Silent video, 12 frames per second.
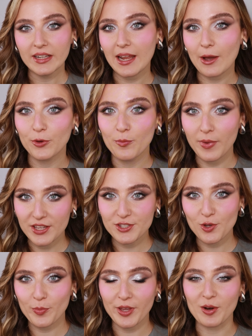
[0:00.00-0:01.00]
Now you may
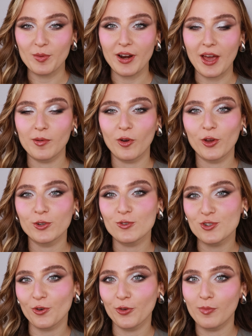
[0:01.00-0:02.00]
stop here, but I'm going to
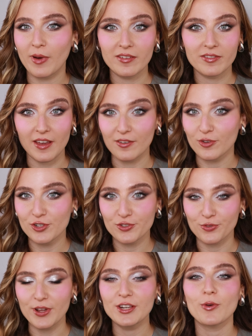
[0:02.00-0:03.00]
show you my favorite
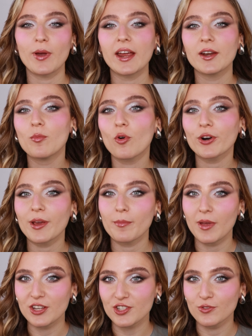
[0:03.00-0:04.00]
trick to add more
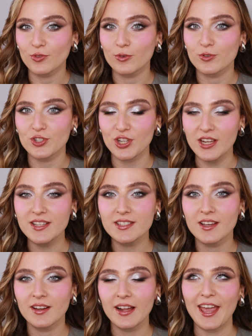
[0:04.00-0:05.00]
dimension to those
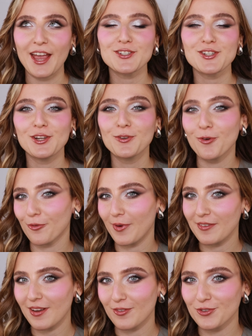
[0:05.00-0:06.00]
cheeks. Actually, 2 of
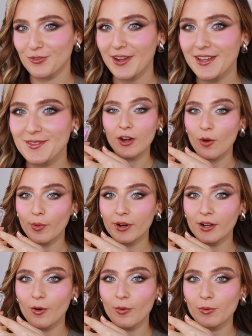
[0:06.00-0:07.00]
my favorite tricks. Now I'm
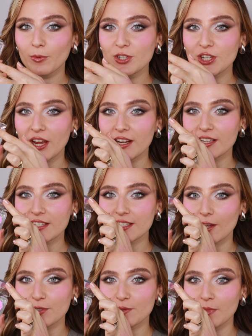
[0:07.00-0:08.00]
gonna go in with shade
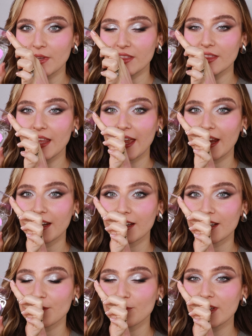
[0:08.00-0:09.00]
So Smitten, and
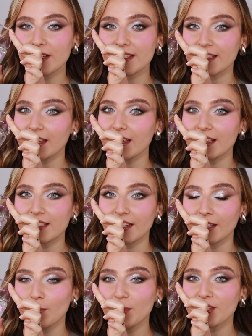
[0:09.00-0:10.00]
as you can see, it's a
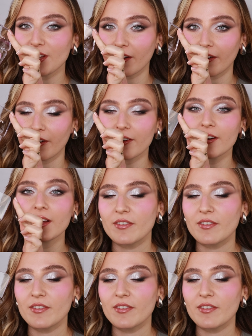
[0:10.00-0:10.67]
little bit darker.